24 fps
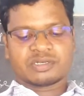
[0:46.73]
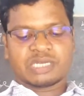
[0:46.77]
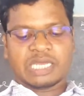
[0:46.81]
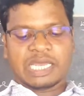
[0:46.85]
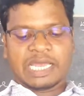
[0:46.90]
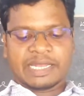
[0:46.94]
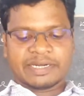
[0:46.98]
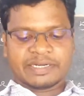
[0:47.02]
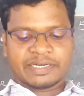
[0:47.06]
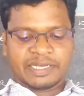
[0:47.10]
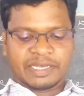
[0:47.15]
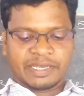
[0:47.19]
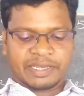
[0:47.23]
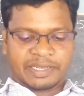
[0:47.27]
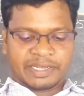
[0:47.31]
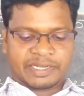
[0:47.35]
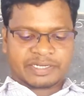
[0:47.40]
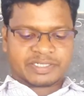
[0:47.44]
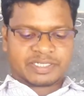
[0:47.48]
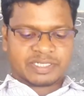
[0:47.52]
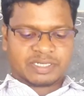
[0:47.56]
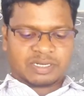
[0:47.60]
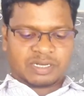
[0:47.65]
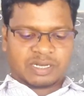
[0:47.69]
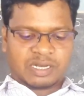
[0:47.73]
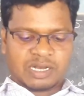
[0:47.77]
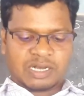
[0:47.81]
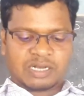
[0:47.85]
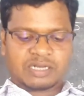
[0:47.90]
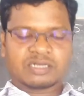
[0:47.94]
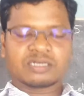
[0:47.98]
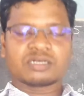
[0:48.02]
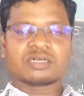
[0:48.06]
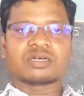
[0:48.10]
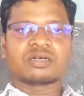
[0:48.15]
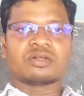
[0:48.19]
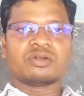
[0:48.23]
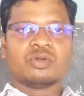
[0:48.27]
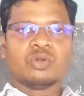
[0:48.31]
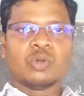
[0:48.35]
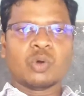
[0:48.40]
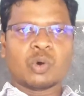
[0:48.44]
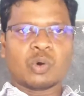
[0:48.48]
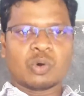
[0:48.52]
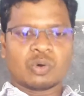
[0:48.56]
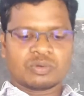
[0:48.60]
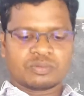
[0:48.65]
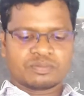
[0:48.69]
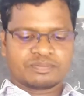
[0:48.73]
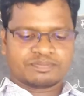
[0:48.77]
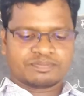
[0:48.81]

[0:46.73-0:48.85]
and head hung low."